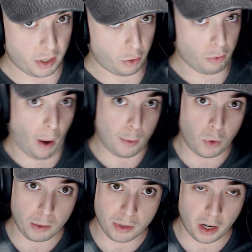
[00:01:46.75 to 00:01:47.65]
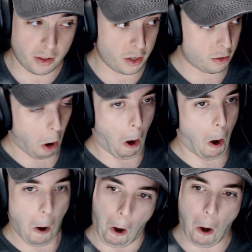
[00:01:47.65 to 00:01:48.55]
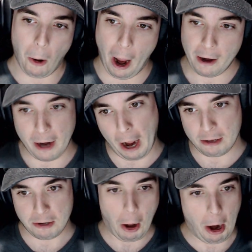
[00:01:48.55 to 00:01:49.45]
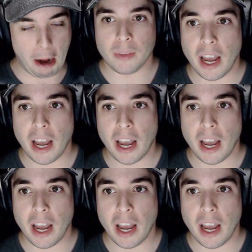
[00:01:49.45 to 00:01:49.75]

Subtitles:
I do Robin Williams like this. All right, yes, all right.